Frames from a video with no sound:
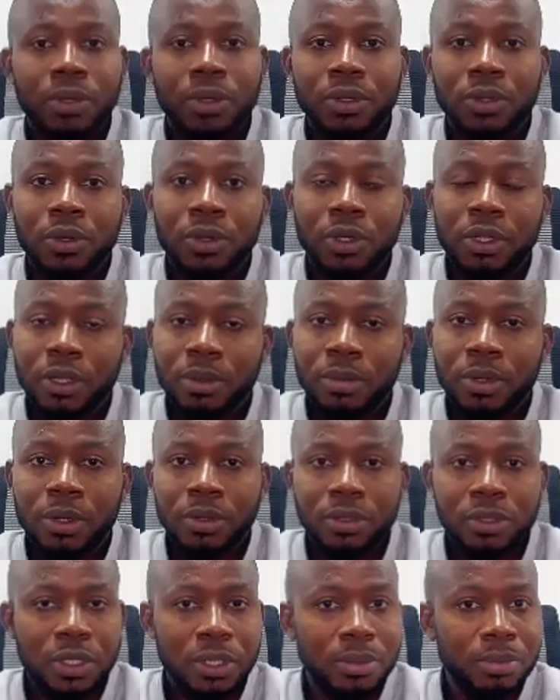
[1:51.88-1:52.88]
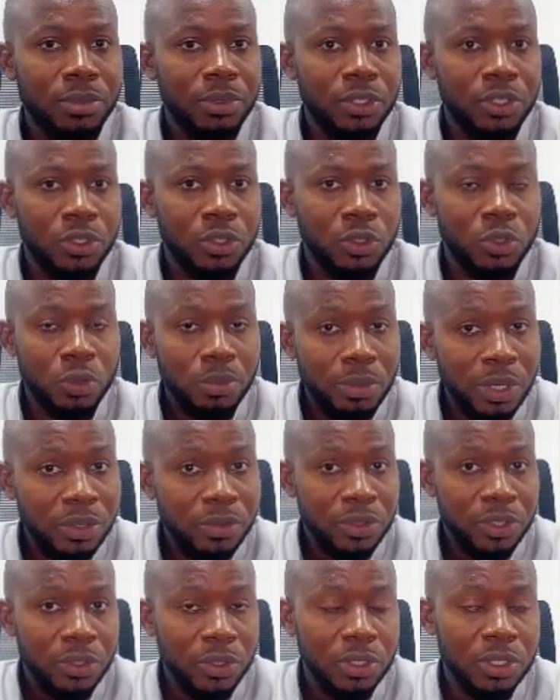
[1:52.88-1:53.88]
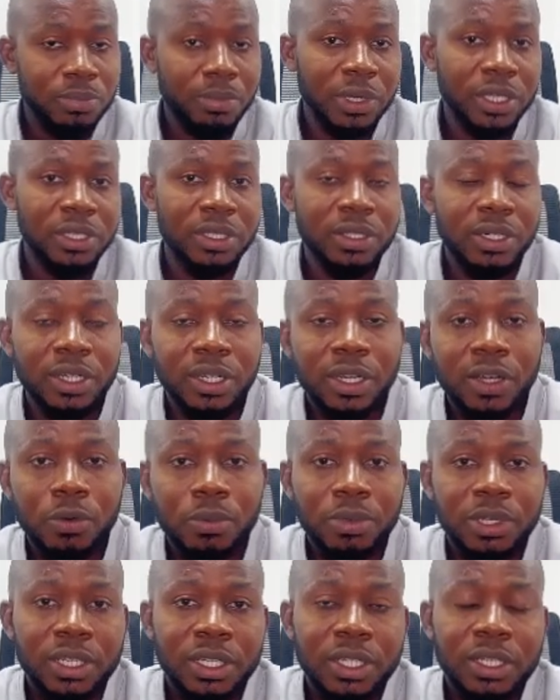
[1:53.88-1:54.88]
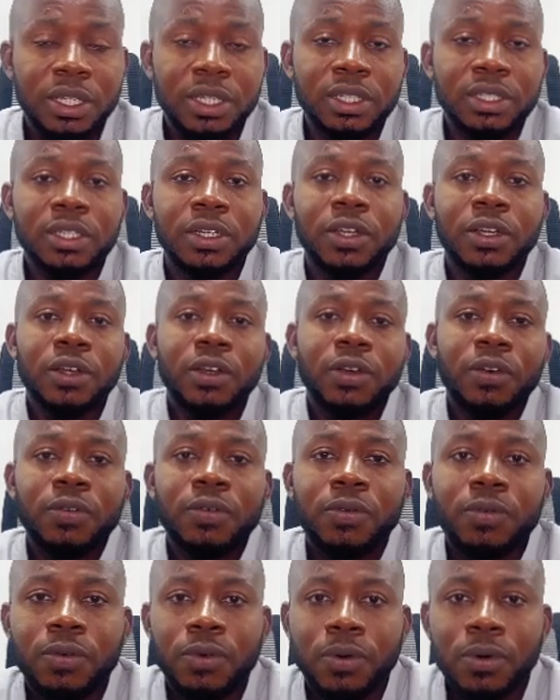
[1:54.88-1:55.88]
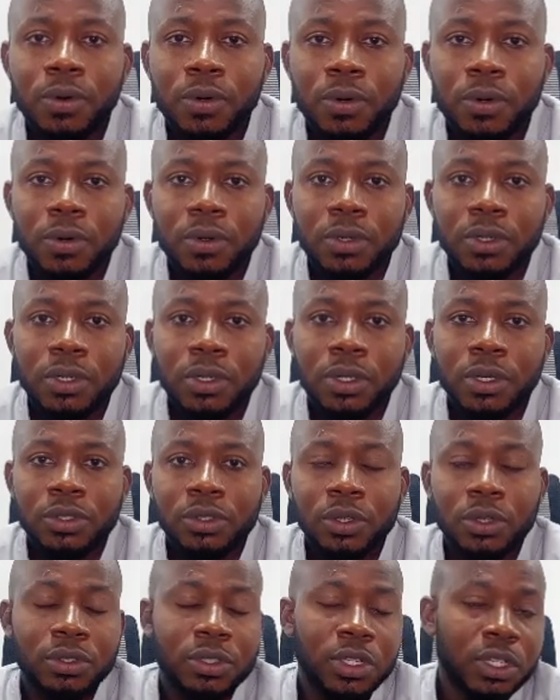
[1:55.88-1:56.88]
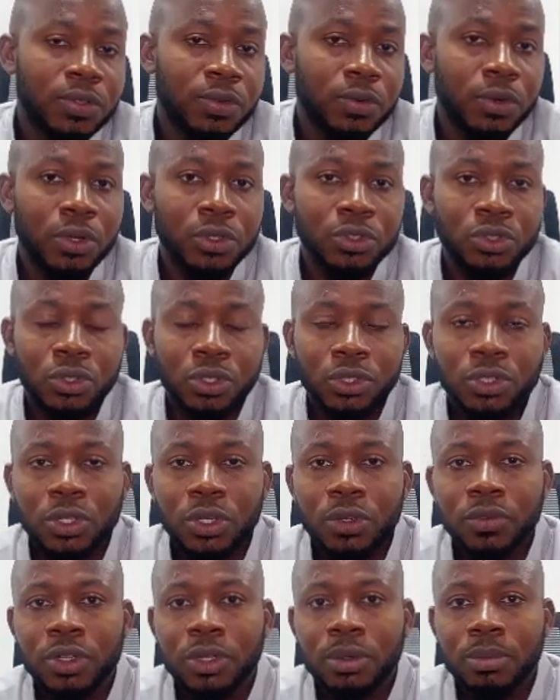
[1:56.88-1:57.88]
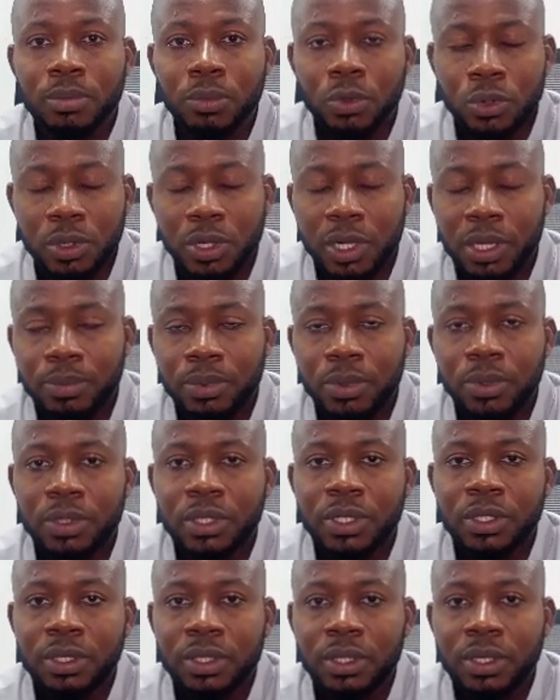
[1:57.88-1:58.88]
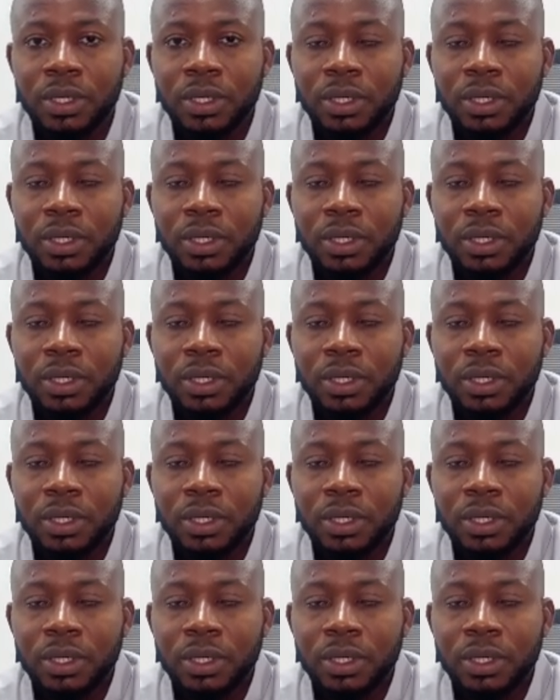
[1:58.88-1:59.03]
We talk about human resource material that will be needed for successful construction of the modular building.